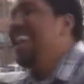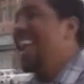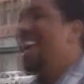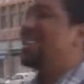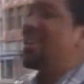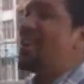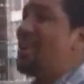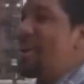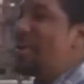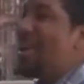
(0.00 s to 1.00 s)
Yeah, so
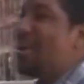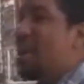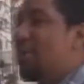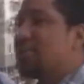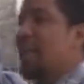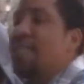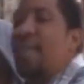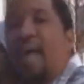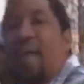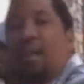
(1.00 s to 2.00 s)
they were saying
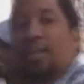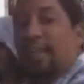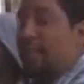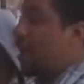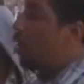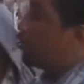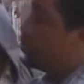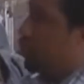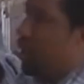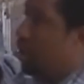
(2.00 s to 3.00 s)
that. They said they caught
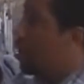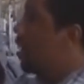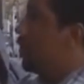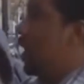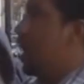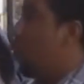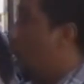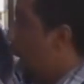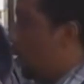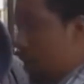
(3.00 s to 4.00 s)
you drinking or anything,
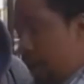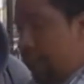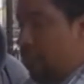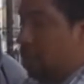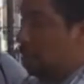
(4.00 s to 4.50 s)
wine, whatever,